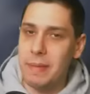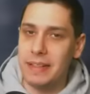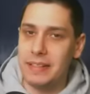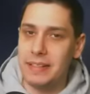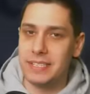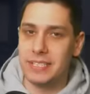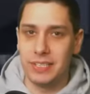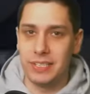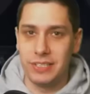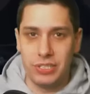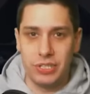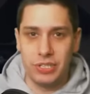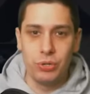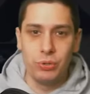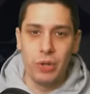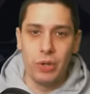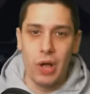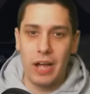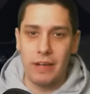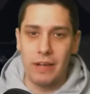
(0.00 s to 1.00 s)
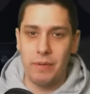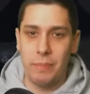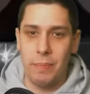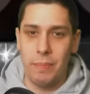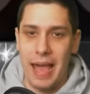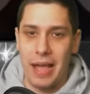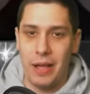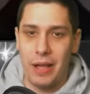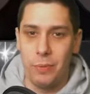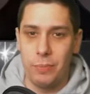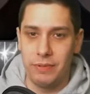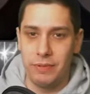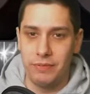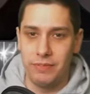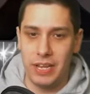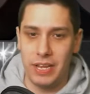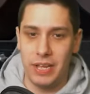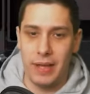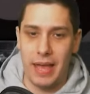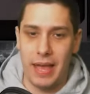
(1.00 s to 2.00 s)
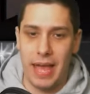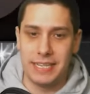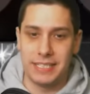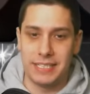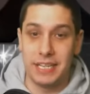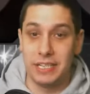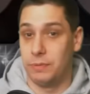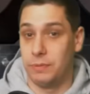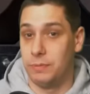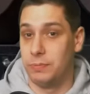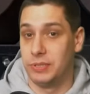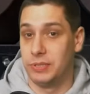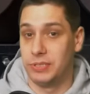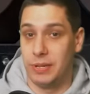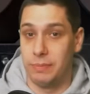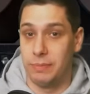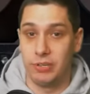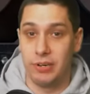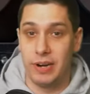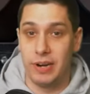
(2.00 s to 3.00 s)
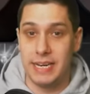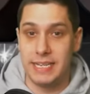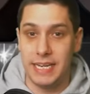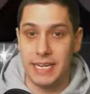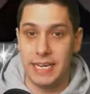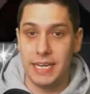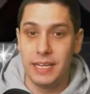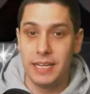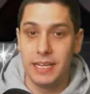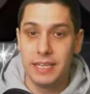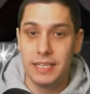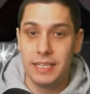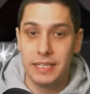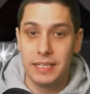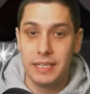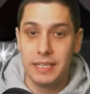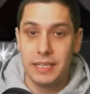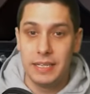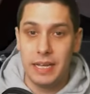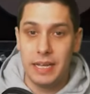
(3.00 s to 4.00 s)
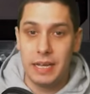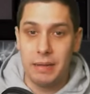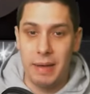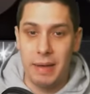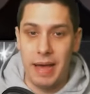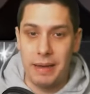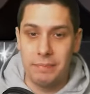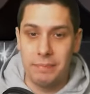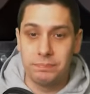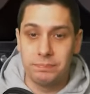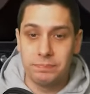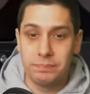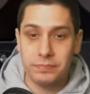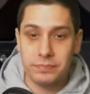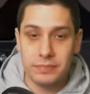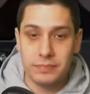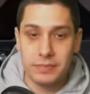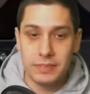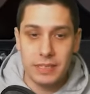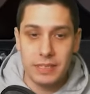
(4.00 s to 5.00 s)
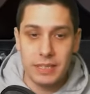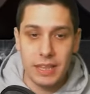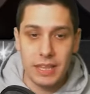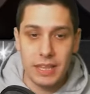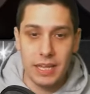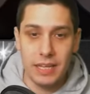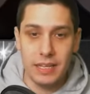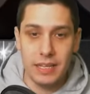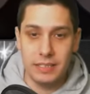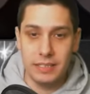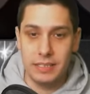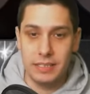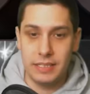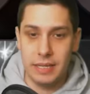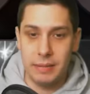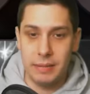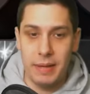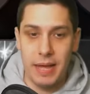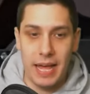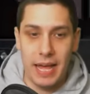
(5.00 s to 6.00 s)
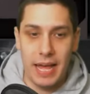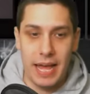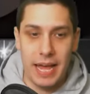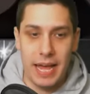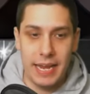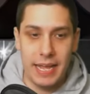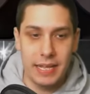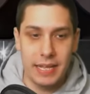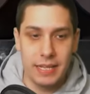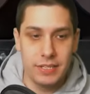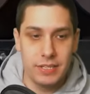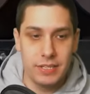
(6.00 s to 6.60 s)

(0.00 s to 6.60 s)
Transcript: to make this too long of a pack opening video, guys, unless we pull something crazy. Come on. Oh, come on.